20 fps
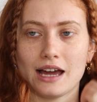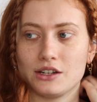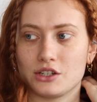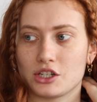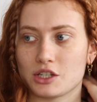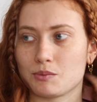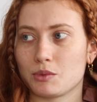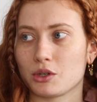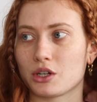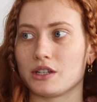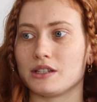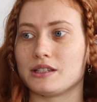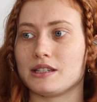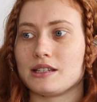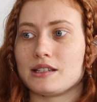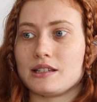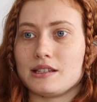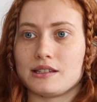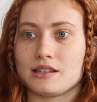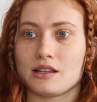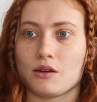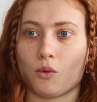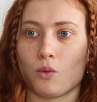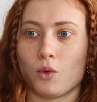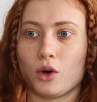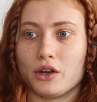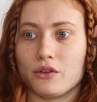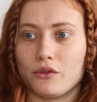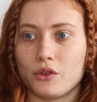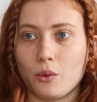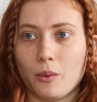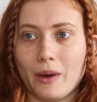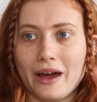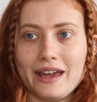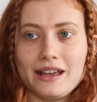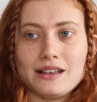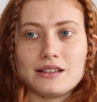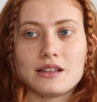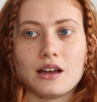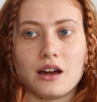and just because this is one of the
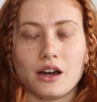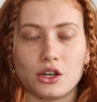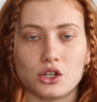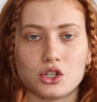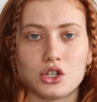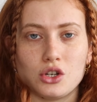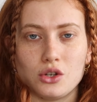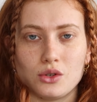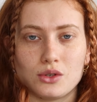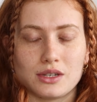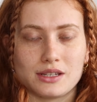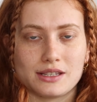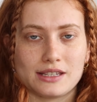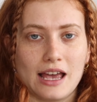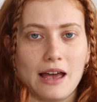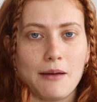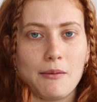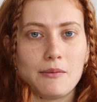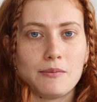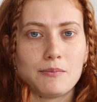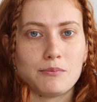ways that I choose to set